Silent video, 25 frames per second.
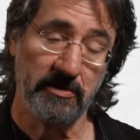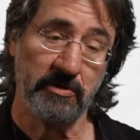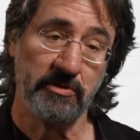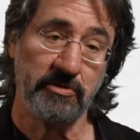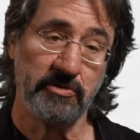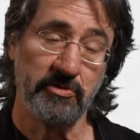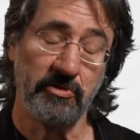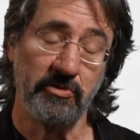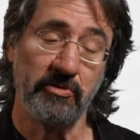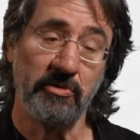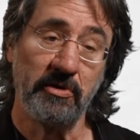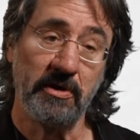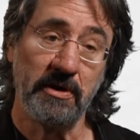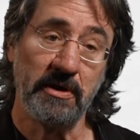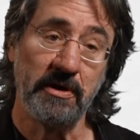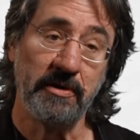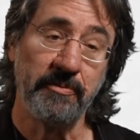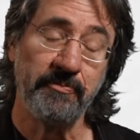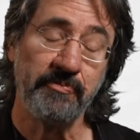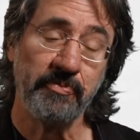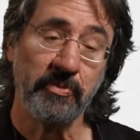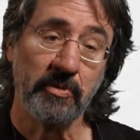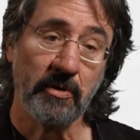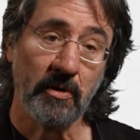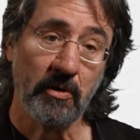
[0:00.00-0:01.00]
certainly
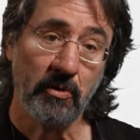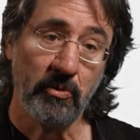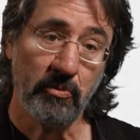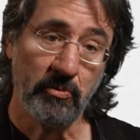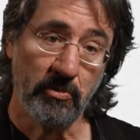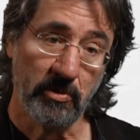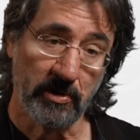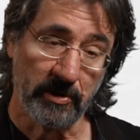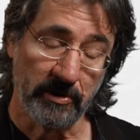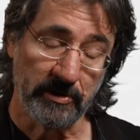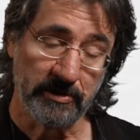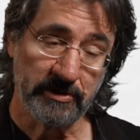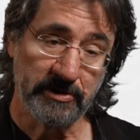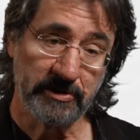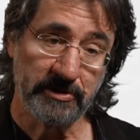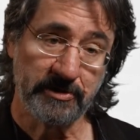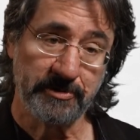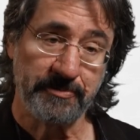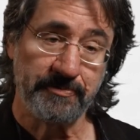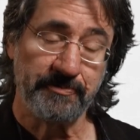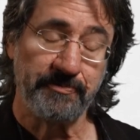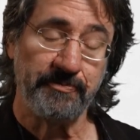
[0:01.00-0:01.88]
works.